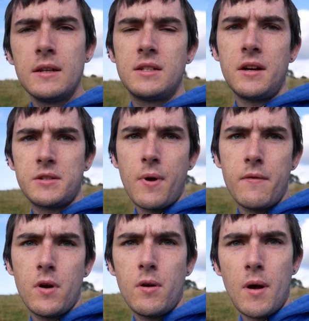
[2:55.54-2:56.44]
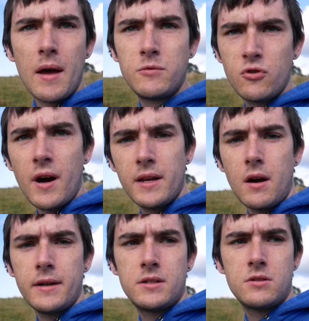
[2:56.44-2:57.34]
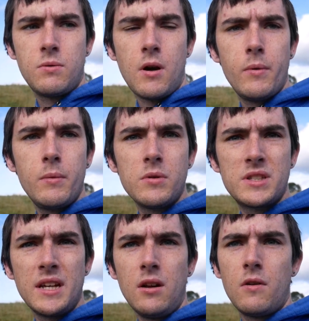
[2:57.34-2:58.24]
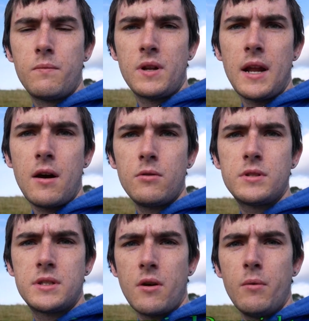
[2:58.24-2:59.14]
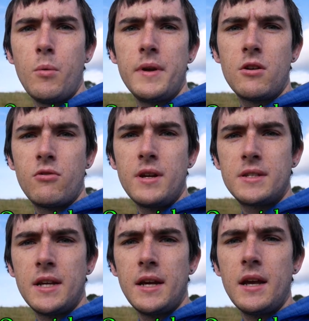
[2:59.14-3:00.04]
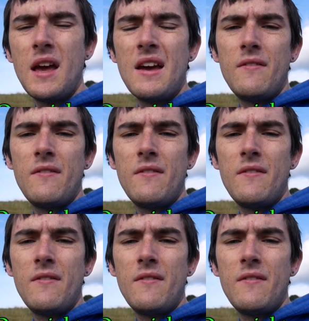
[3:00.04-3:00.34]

Tonight's weather, a dry night as well. We will see a lot of clouds, so it will be increasing.